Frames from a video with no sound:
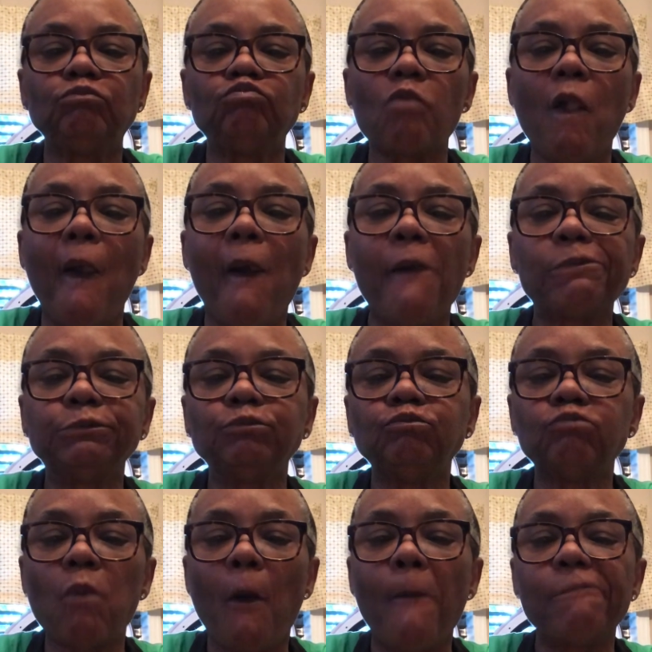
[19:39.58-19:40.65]
And
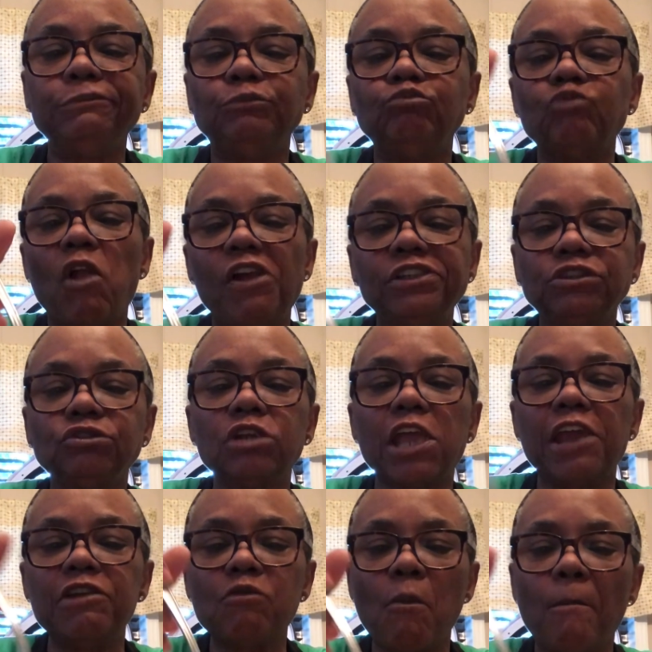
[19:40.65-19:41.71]
it's
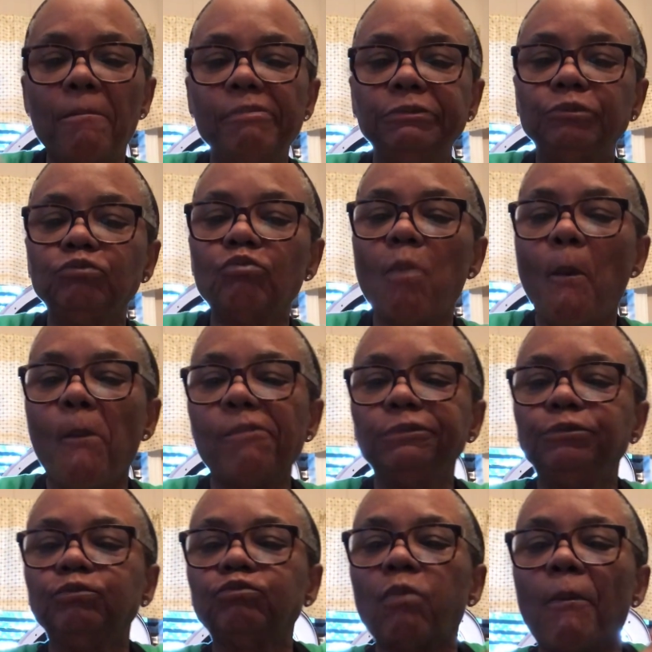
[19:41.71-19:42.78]
late.
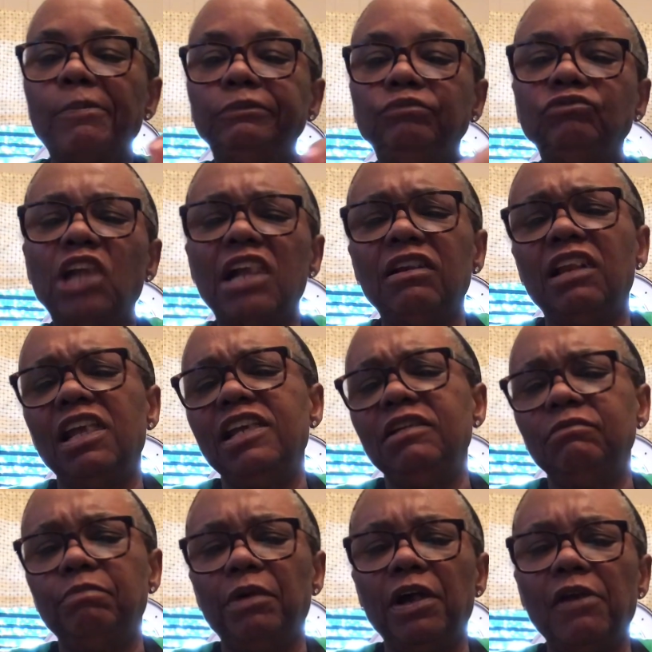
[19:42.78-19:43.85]
Not
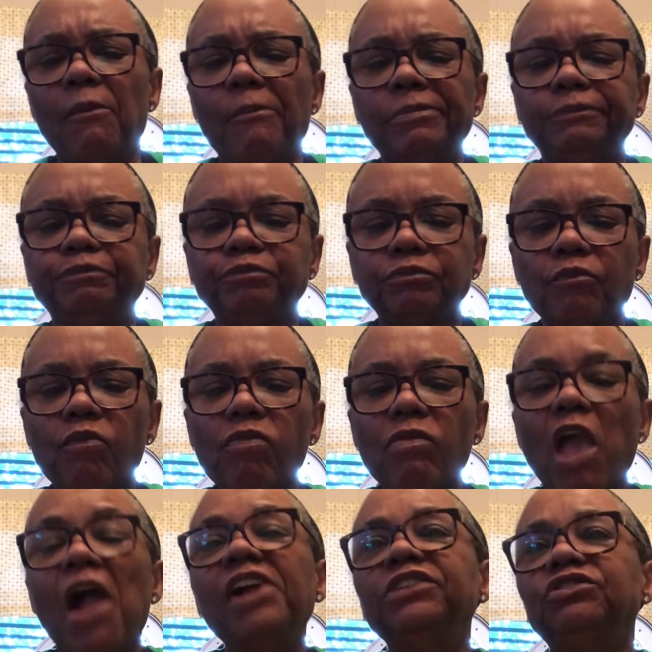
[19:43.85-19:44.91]
late, but
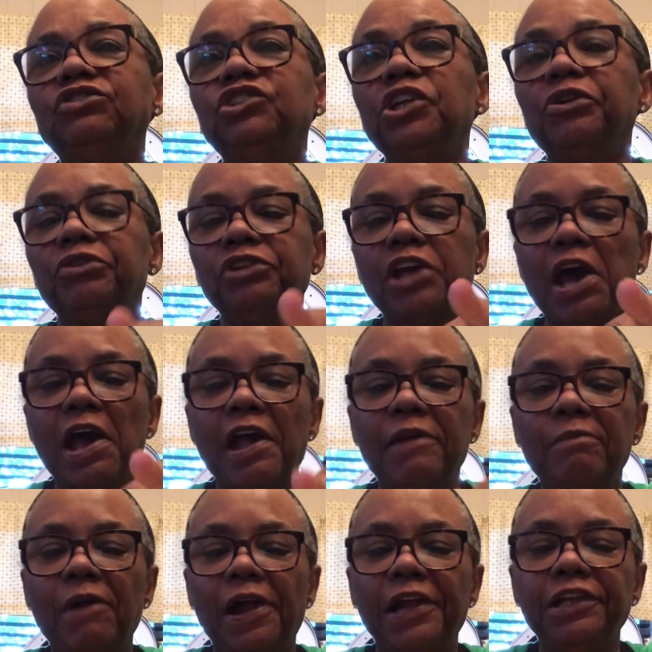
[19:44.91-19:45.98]
it's dinner
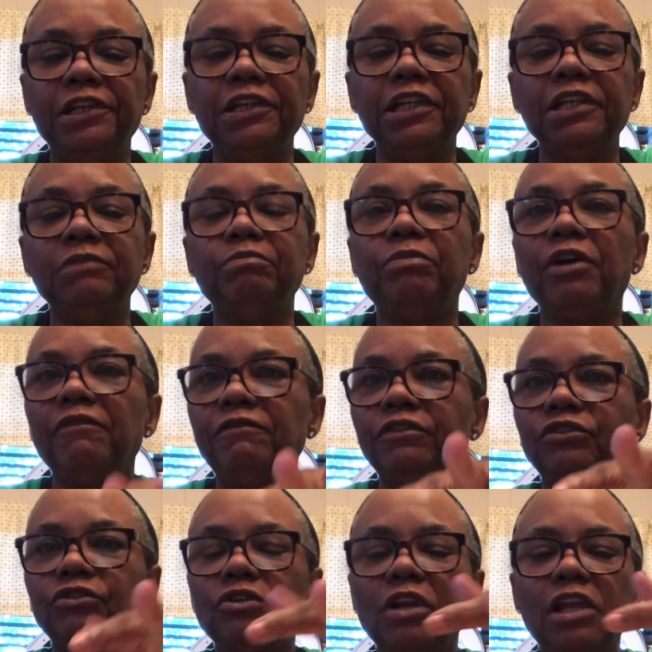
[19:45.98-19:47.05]
time. I didn't eat
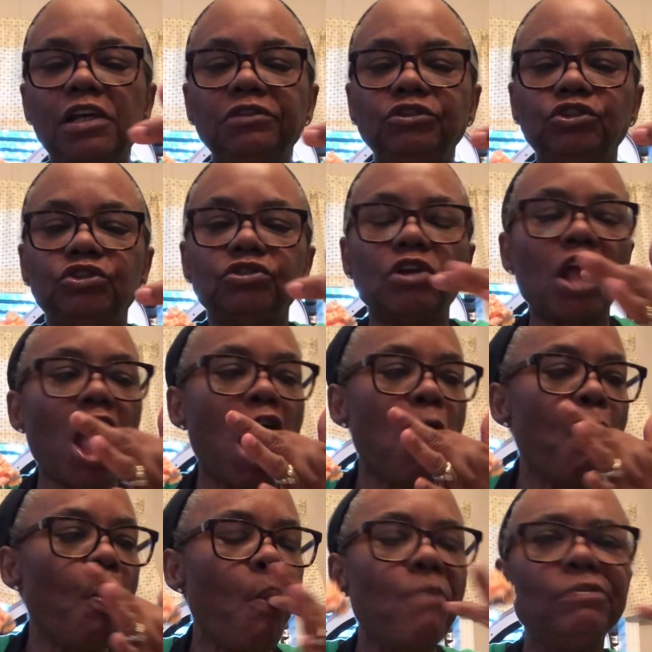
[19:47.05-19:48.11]
breakfast or lunch.
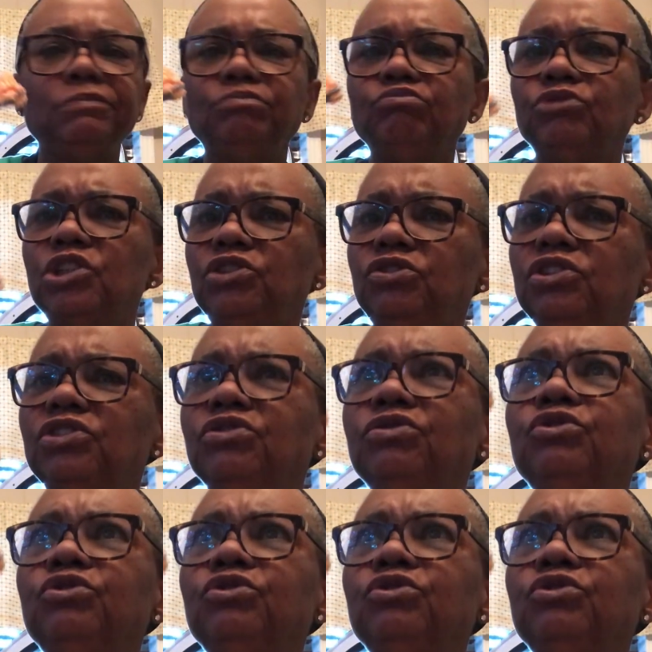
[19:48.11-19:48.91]
This is